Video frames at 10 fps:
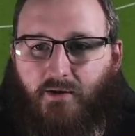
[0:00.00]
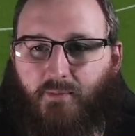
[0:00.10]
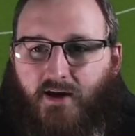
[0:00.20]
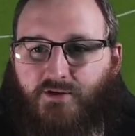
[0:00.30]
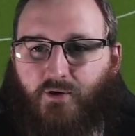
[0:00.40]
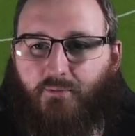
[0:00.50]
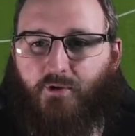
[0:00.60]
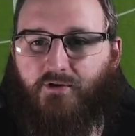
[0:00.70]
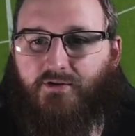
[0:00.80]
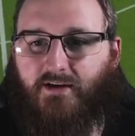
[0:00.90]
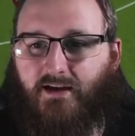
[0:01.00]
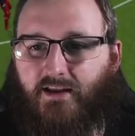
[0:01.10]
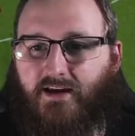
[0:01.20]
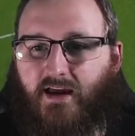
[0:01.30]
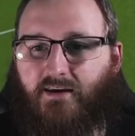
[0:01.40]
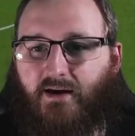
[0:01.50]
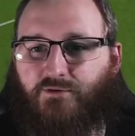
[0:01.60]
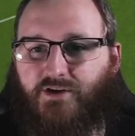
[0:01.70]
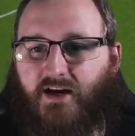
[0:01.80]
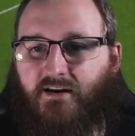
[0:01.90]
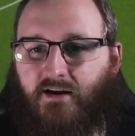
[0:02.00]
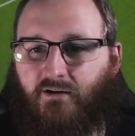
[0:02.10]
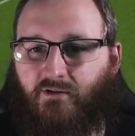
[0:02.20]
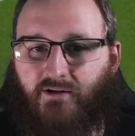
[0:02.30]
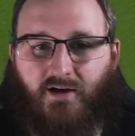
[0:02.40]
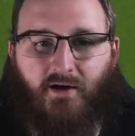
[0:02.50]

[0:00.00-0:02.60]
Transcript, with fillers: Back to Upward. Neil again. Now J Neil.